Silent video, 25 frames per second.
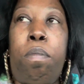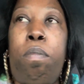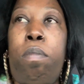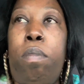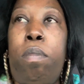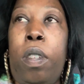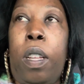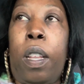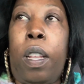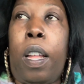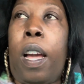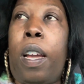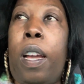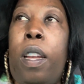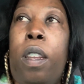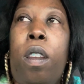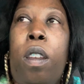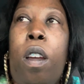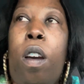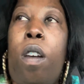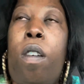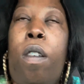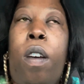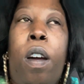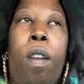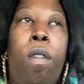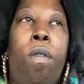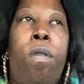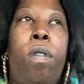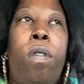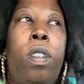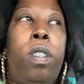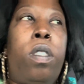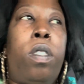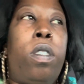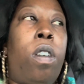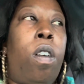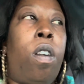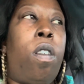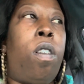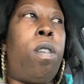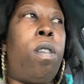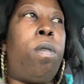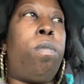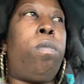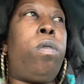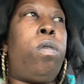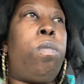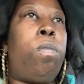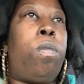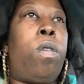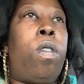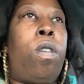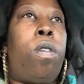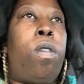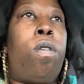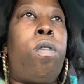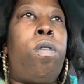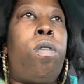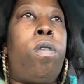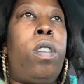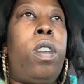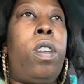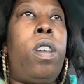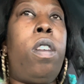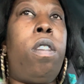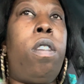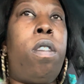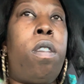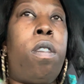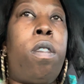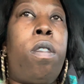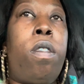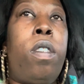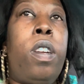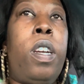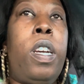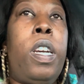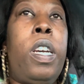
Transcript: be like, no, I don't need to go home tomorrow either.